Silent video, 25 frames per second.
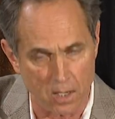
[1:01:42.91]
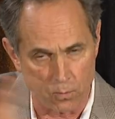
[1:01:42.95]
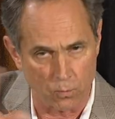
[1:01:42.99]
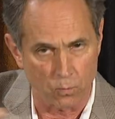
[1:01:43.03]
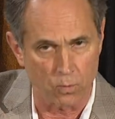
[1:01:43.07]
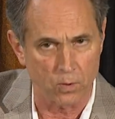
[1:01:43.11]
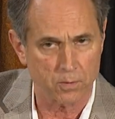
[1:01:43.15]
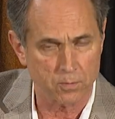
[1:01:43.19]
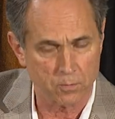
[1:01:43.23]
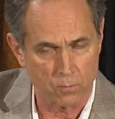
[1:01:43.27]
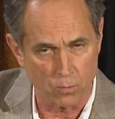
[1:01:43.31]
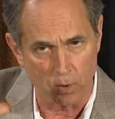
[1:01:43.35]

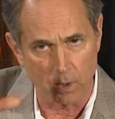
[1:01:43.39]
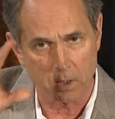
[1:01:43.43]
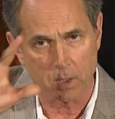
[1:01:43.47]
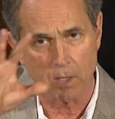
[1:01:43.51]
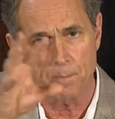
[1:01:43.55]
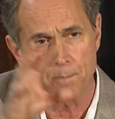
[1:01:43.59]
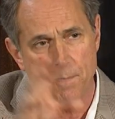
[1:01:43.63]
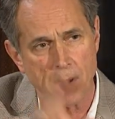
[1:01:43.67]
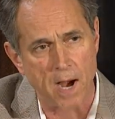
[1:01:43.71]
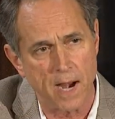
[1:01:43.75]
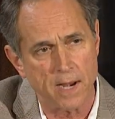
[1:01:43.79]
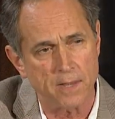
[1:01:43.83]
We're
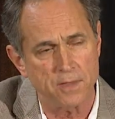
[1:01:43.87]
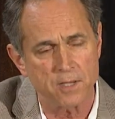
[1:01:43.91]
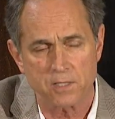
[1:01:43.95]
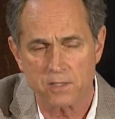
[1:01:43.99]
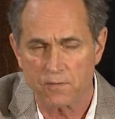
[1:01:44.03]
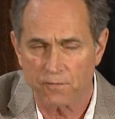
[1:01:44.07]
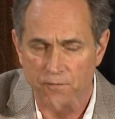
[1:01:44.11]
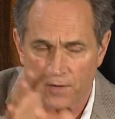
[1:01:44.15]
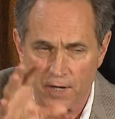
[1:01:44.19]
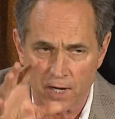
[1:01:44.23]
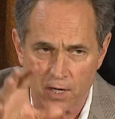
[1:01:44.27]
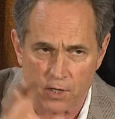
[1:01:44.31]
combined
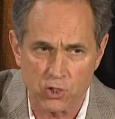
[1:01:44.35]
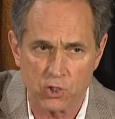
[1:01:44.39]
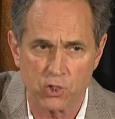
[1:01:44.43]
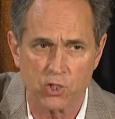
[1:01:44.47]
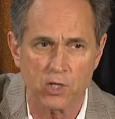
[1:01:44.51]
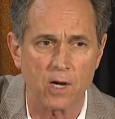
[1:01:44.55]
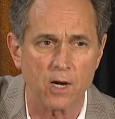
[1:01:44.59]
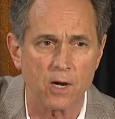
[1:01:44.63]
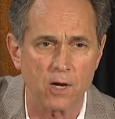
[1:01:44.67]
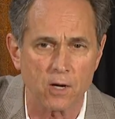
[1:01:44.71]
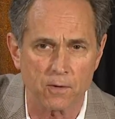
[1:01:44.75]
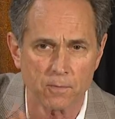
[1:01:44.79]
this fair
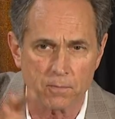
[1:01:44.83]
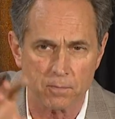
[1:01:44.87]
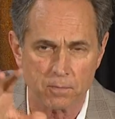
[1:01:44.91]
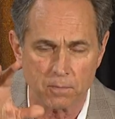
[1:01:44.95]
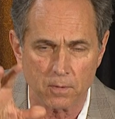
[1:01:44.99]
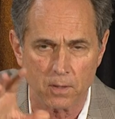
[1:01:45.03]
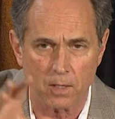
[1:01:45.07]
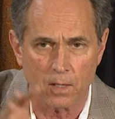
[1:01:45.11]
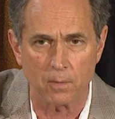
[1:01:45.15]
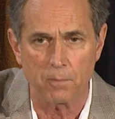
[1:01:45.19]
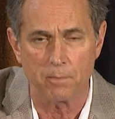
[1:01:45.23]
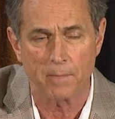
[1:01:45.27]
share,
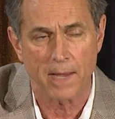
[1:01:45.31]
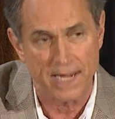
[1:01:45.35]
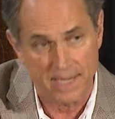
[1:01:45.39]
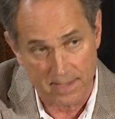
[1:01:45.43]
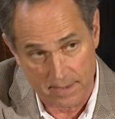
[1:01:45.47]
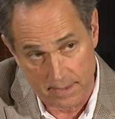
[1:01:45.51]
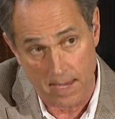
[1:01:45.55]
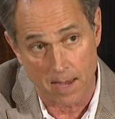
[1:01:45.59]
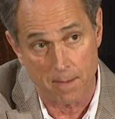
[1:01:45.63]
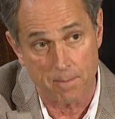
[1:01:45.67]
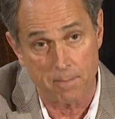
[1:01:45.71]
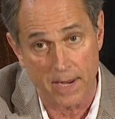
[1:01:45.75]
make
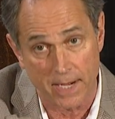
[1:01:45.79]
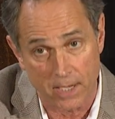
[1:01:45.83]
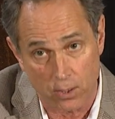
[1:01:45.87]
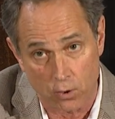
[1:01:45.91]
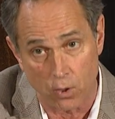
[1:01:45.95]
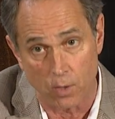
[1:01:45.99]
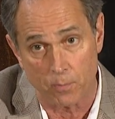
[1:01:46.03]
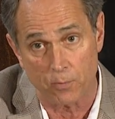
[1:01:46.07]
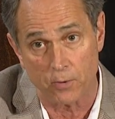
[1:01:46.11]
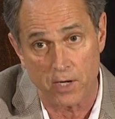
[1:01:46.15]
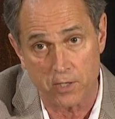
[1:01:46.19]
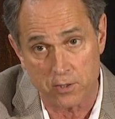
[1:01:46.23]

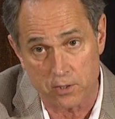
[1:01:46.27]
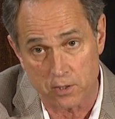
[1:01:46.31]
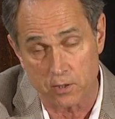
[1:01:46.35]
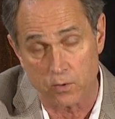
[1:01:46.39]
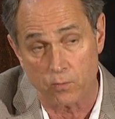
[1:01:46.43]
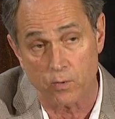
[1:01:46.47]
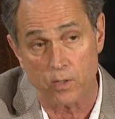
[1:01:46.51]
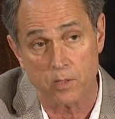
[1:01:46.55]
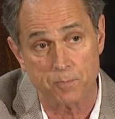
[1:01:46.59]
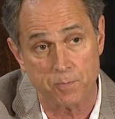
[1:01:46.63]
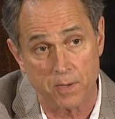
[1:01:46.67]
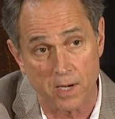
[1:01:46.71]
corporations
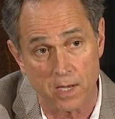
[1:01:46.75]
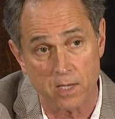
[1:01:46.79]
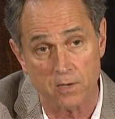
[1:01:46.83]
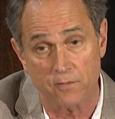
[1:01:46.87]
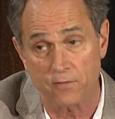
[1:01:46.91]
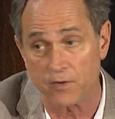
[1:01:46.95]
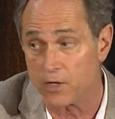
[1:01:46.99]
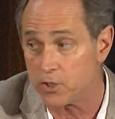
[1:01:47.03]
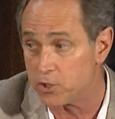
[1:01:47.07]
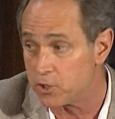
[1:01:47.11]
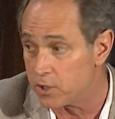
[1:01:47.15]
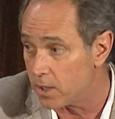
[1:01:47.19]
the rich pay their
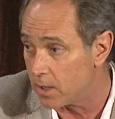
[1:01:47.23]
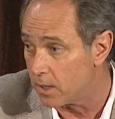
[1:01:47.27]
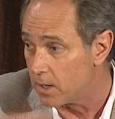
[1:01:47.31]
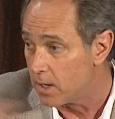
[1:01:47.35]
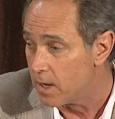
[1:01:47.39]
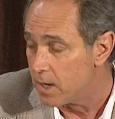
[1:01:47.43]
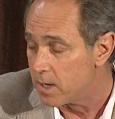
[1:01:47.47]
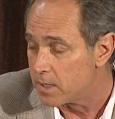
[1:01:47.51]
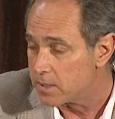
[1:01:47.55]
fair share.